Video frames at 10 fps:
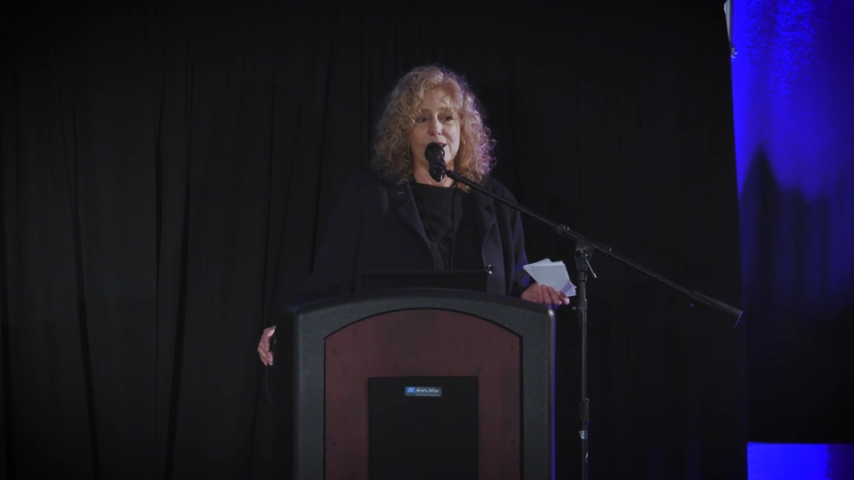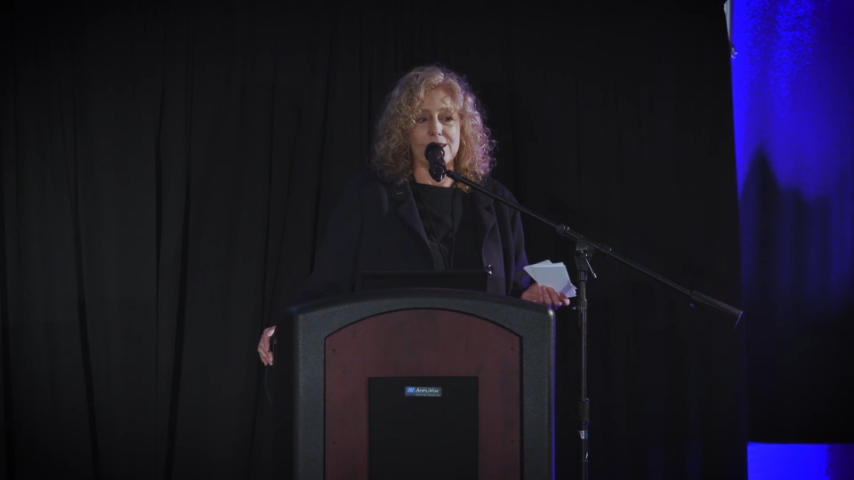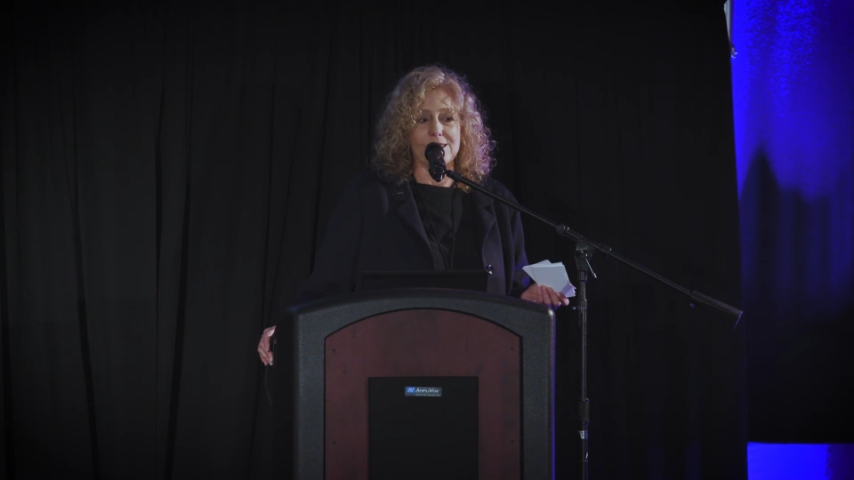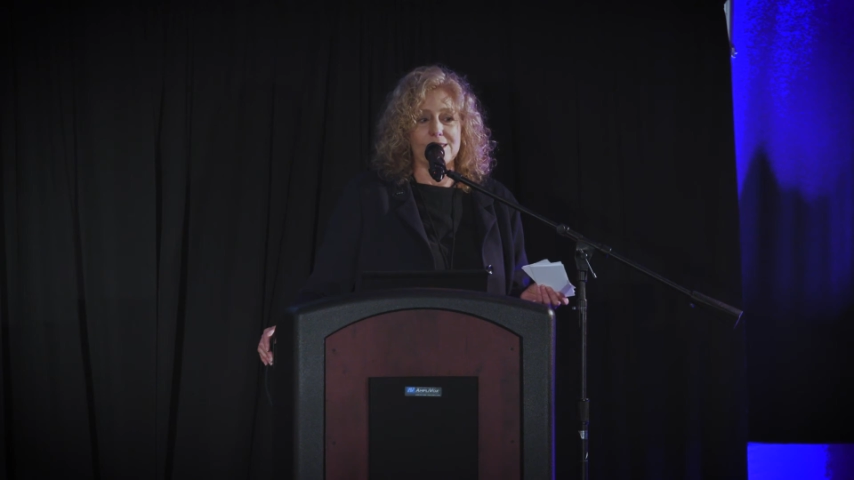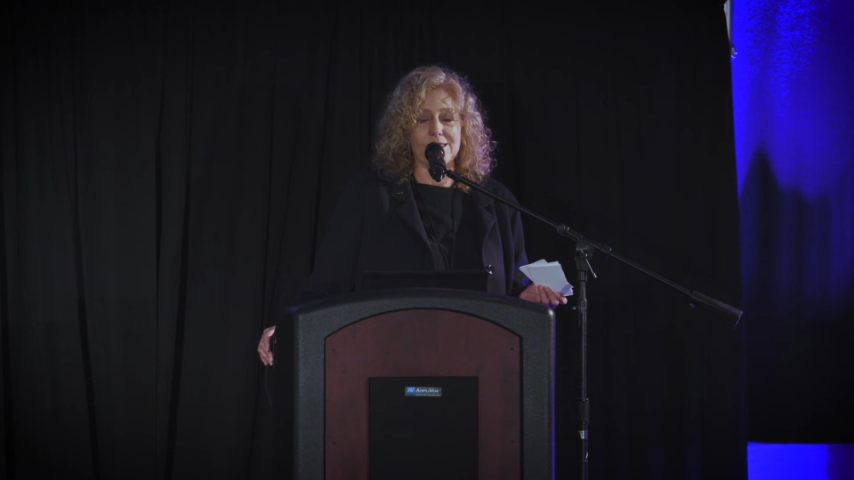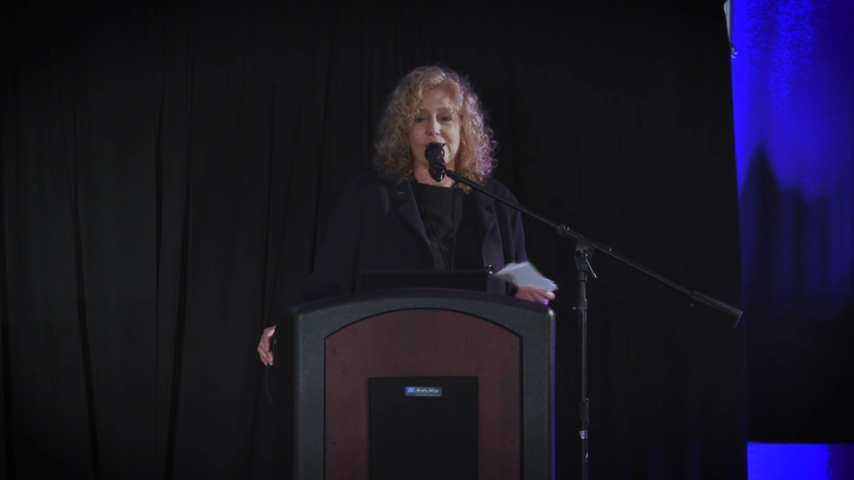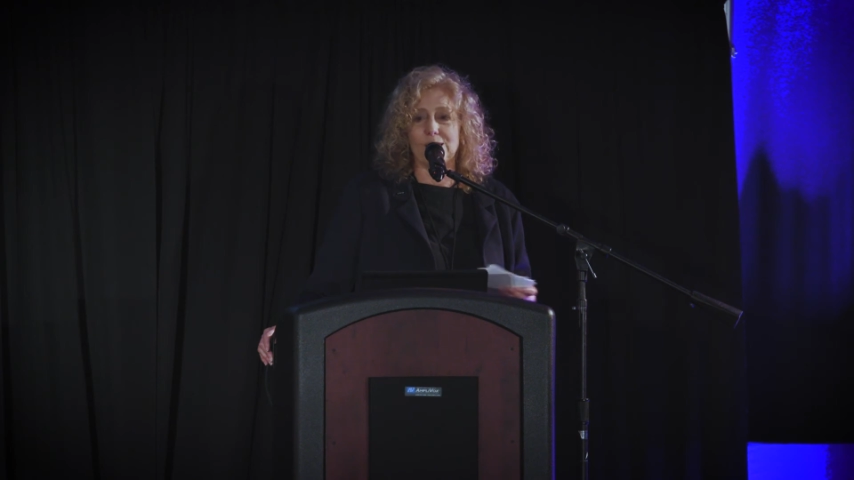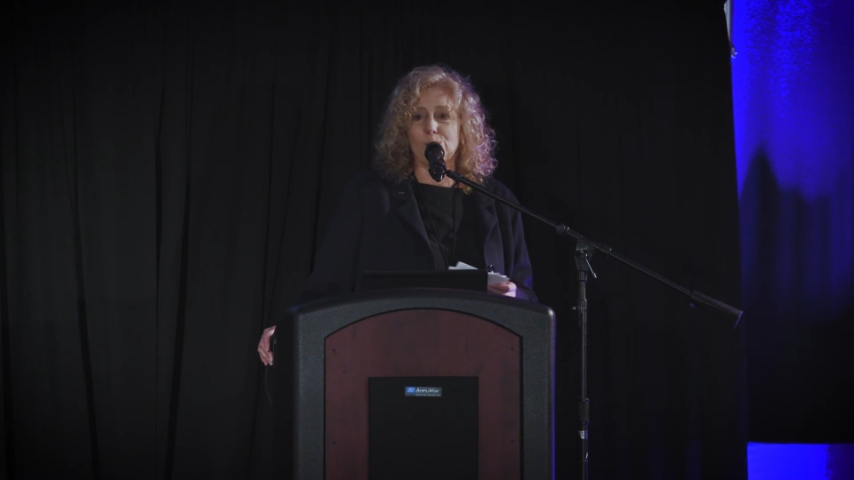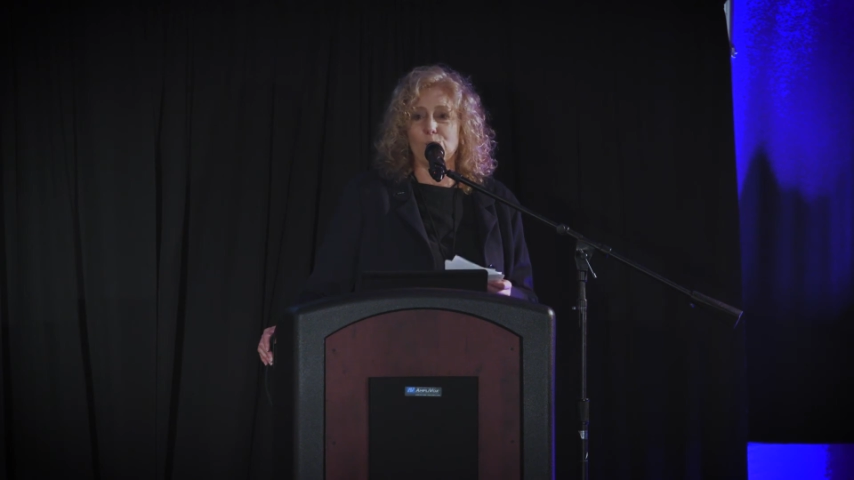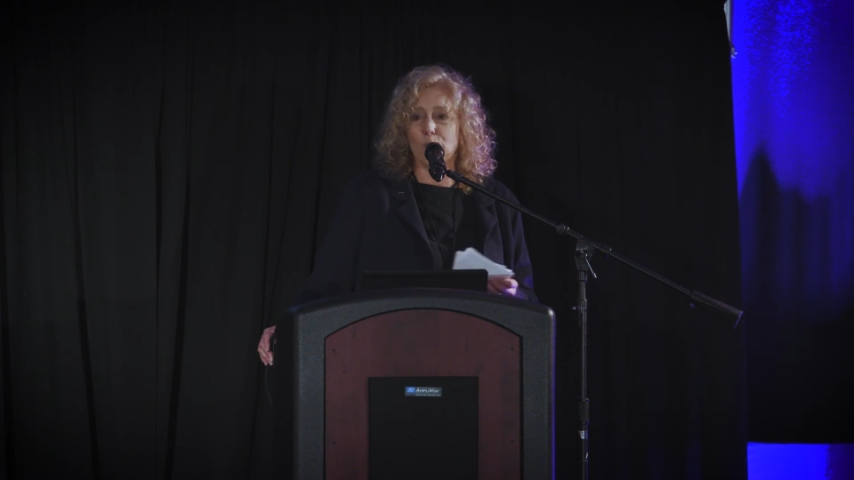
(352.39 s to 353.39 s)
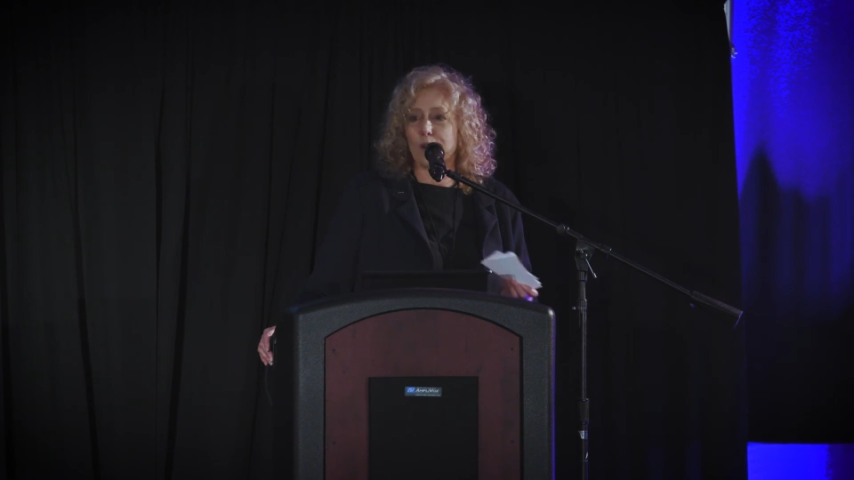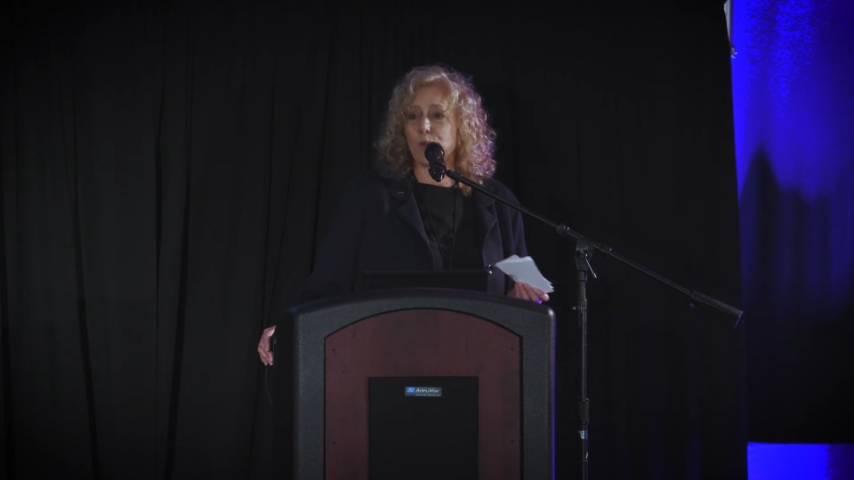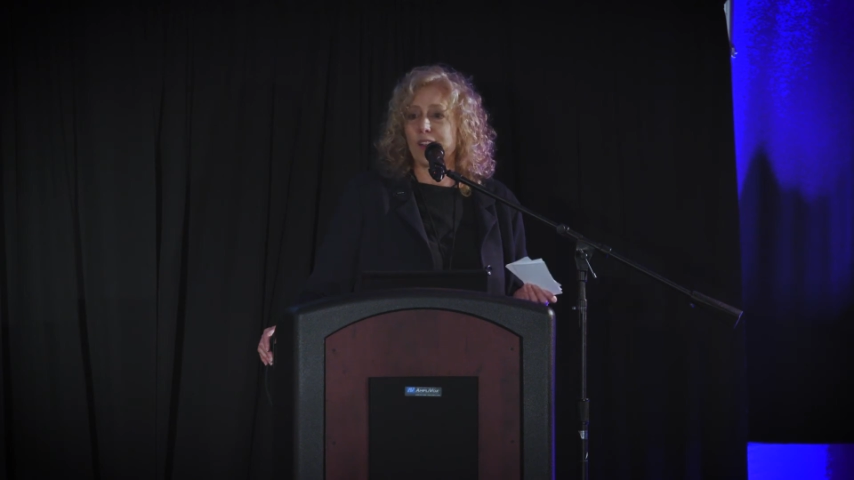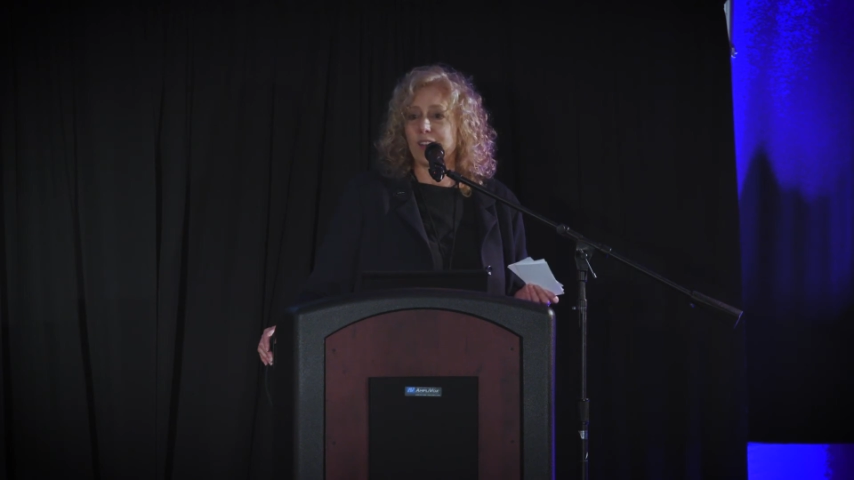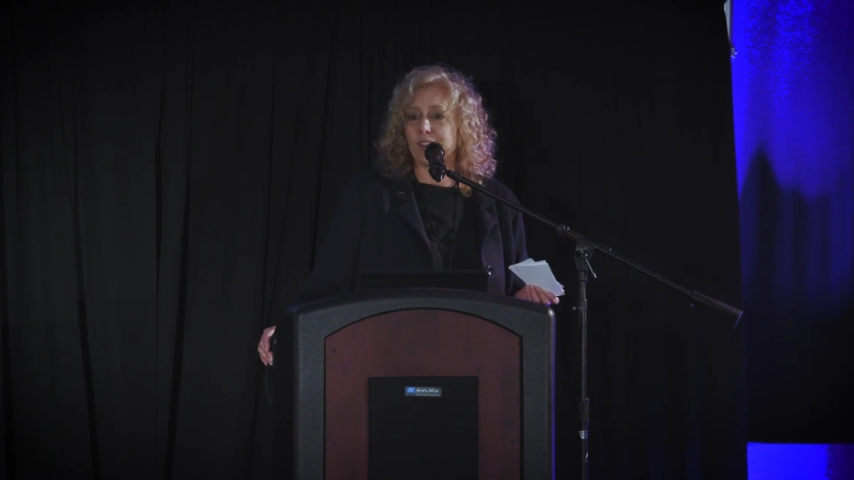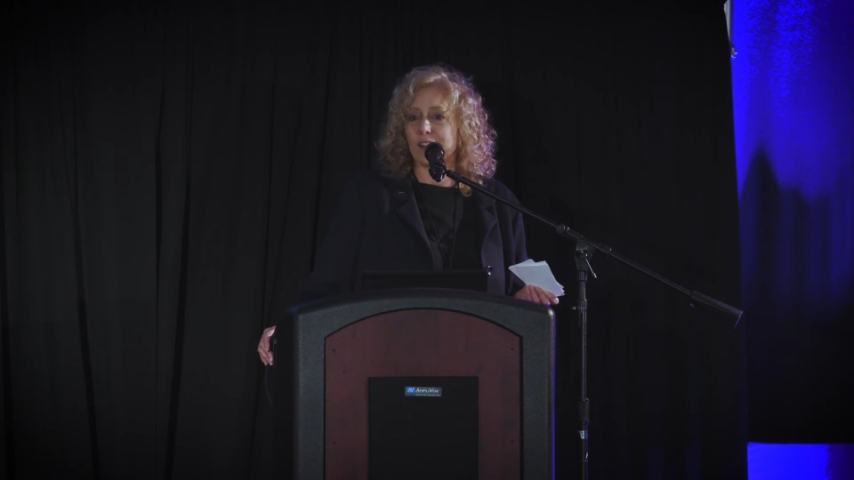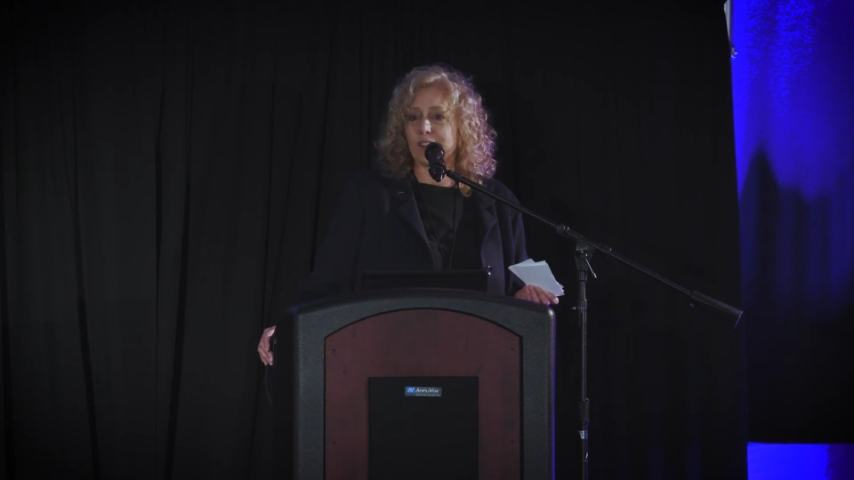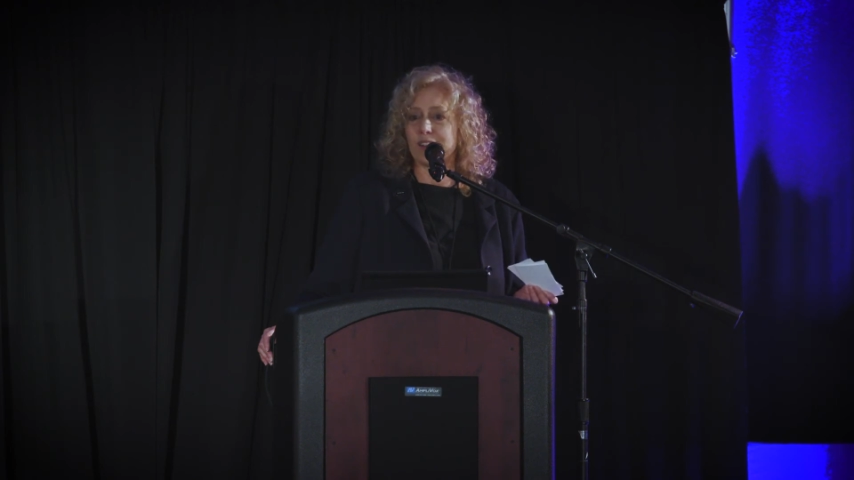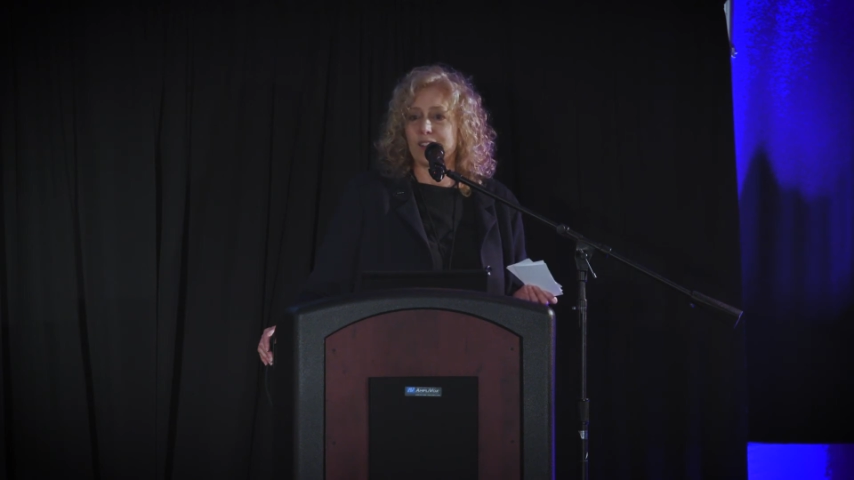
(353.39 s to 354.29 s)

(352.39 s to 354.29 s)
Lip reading: artist in one way or another,